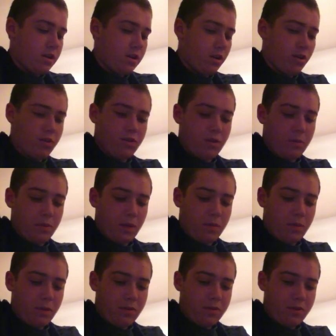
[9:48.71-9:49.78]
y'all do some type of
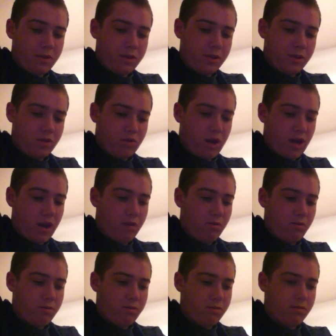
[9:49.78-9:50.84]
other fishing,
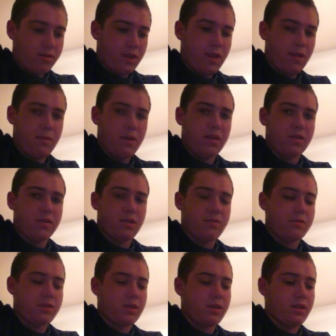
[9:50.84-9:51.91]
trout, salmon or
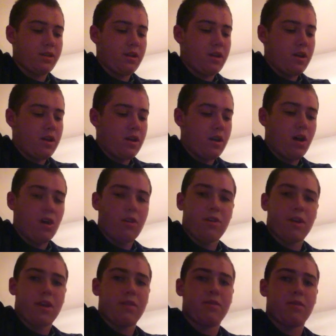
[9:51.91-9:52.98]
something, I'll
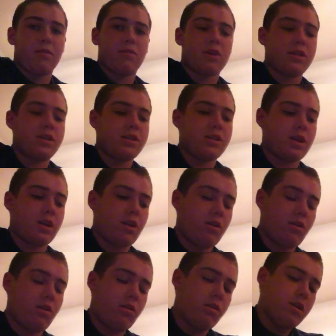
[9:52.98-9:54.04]
think of some rigs and
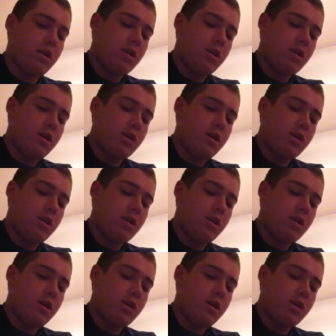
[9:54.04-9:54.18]
I'll